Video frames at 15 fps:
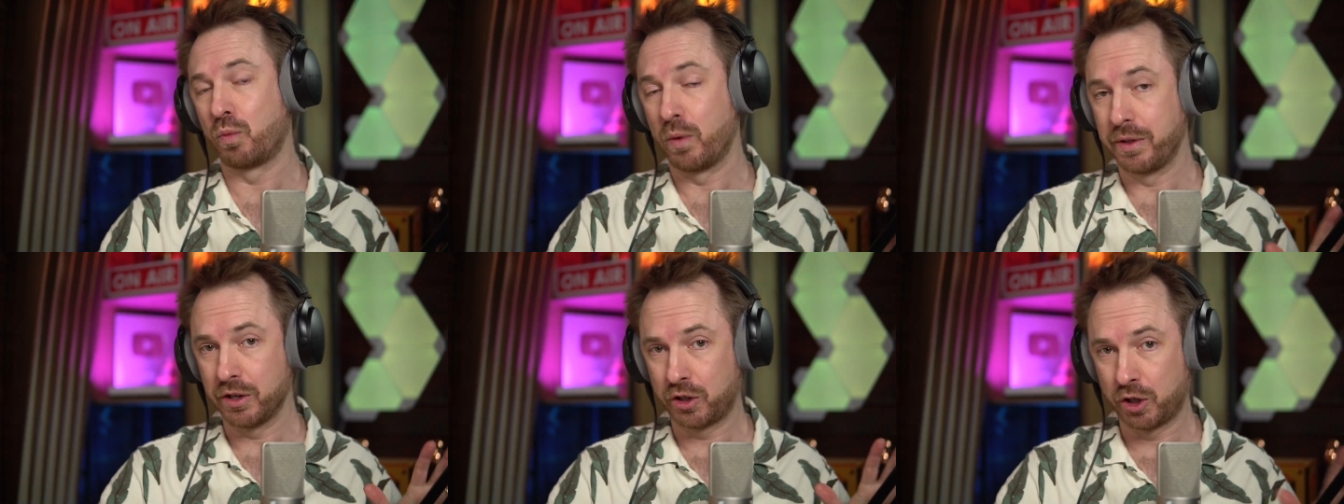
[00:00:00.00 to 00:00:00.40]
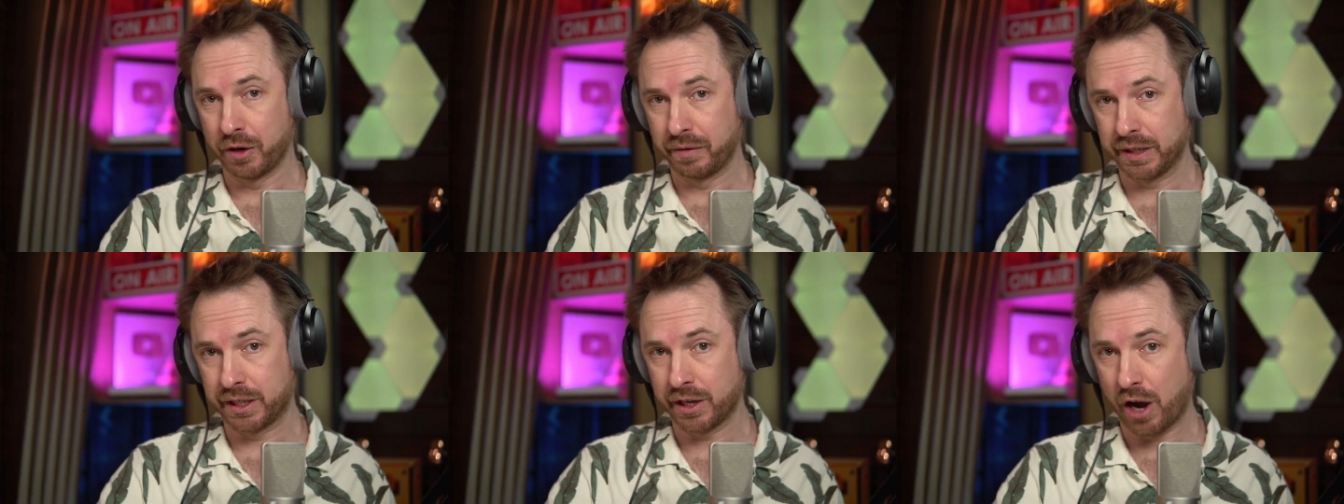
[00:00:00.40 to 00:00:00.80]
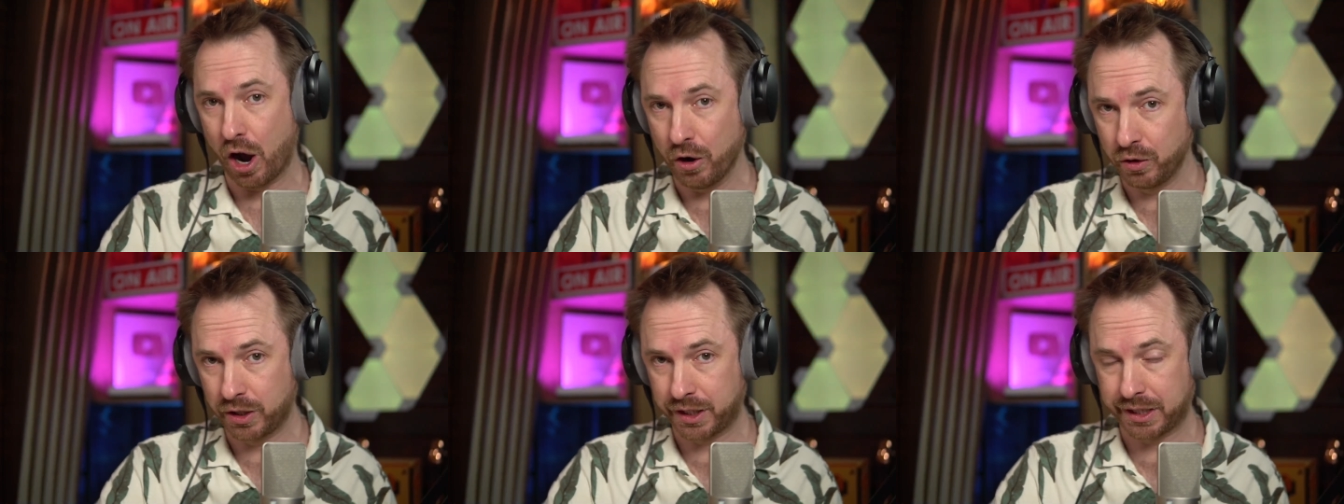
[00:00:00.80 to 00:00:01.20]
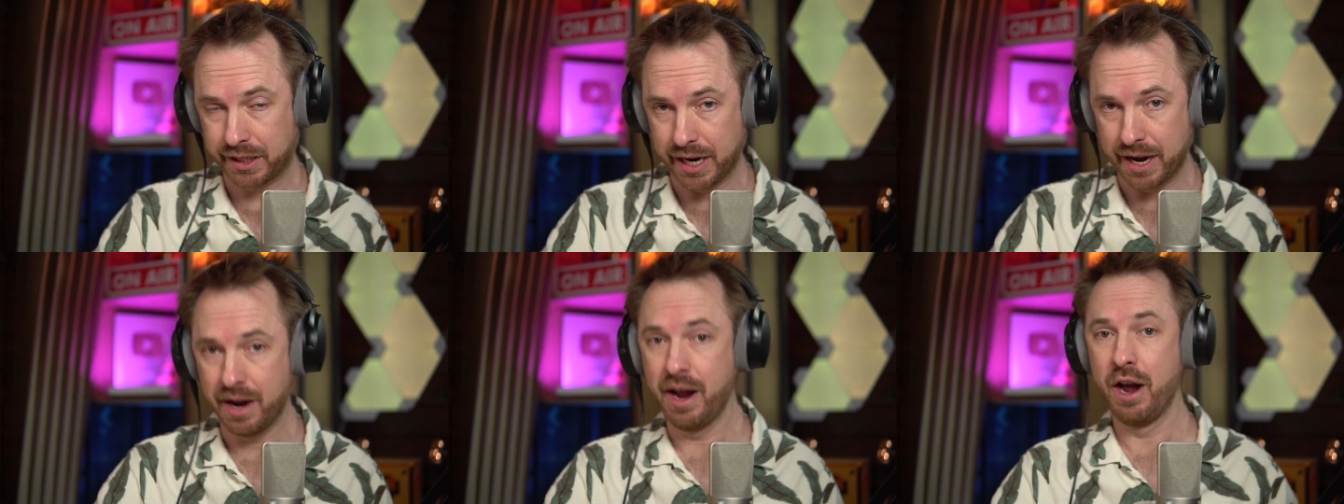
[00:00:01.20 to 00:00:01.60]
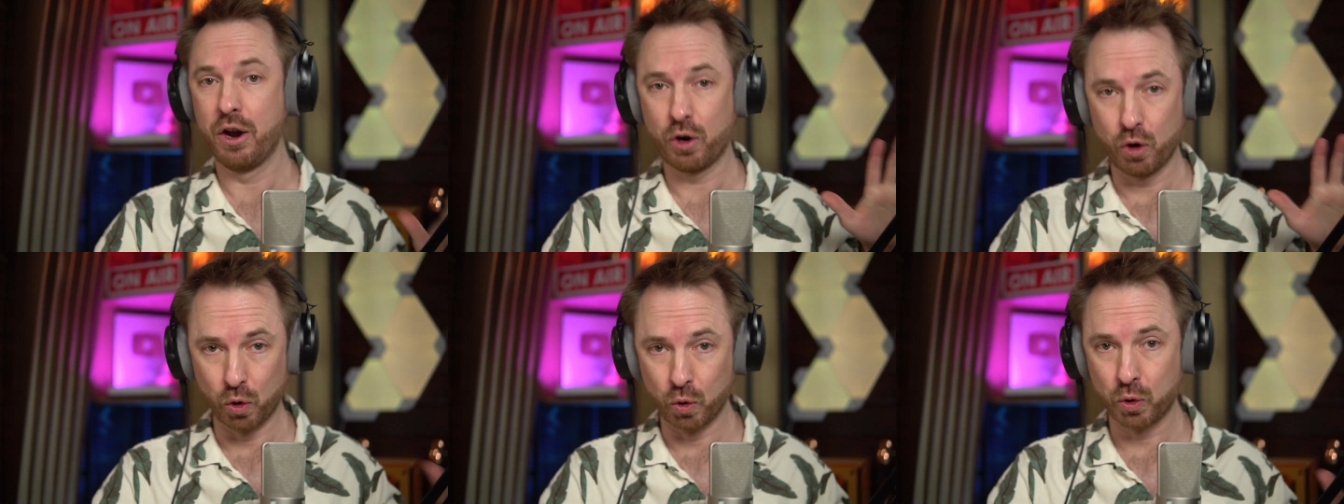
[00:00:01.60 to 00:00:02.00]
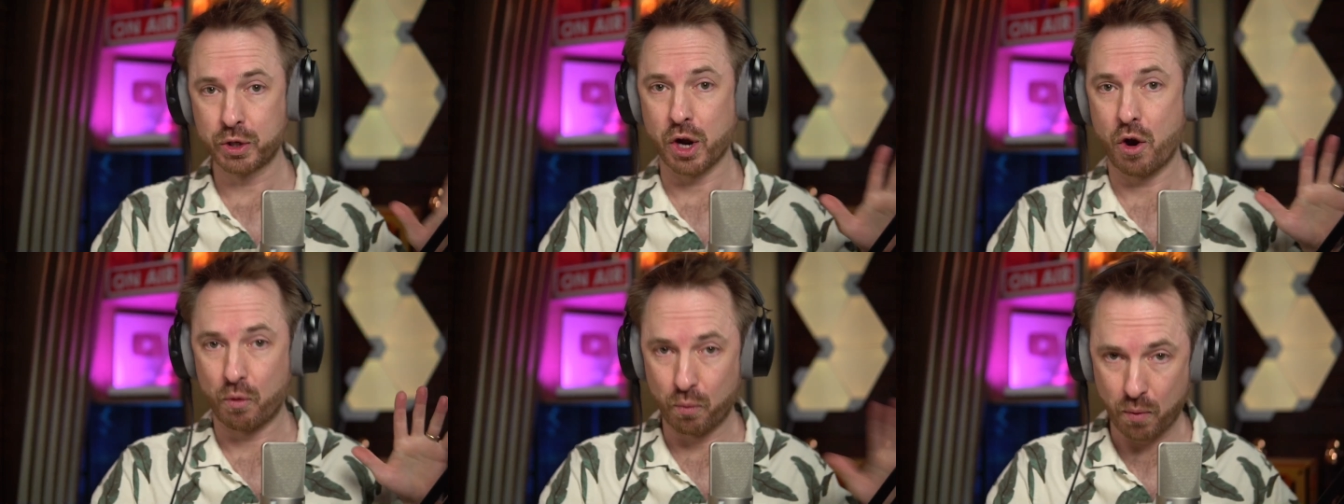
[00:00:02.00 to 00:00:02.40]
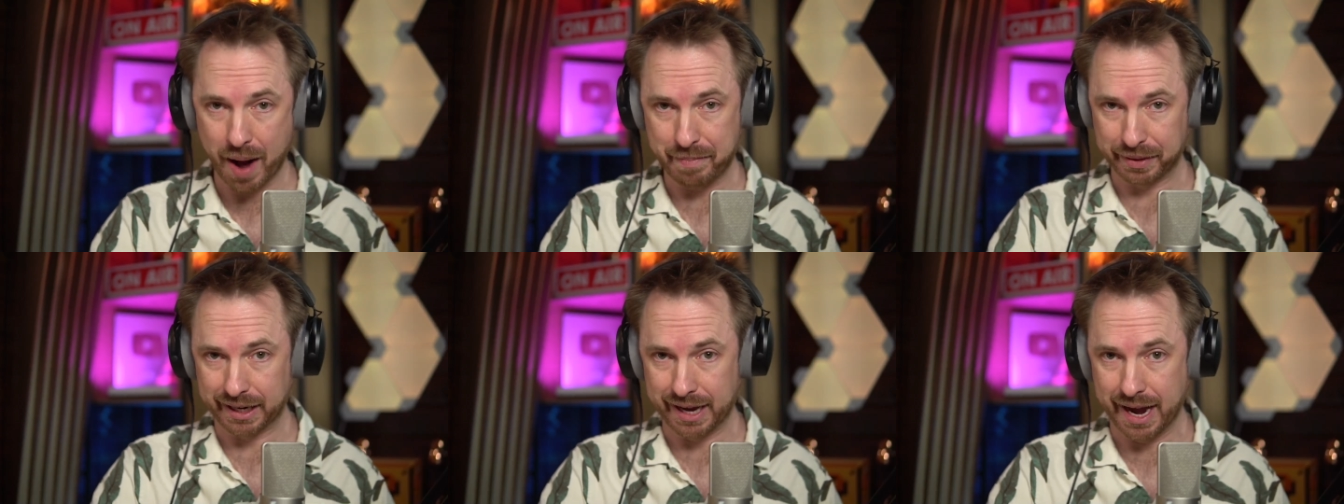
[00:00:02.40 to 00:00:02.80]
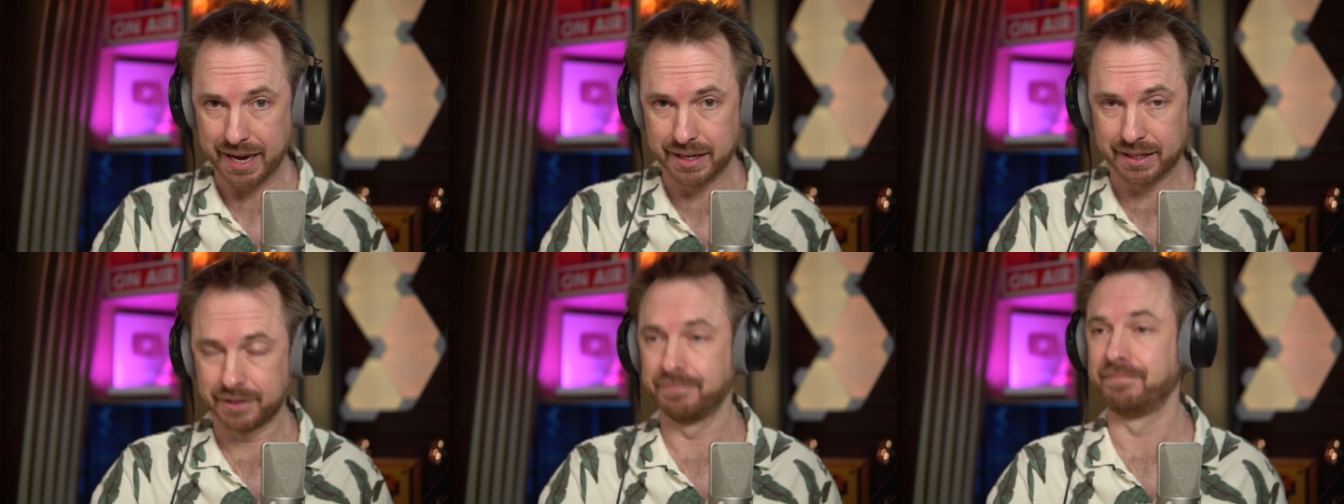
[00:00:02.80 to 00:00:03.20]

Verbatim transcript: with the service that hosts it, called Replicate.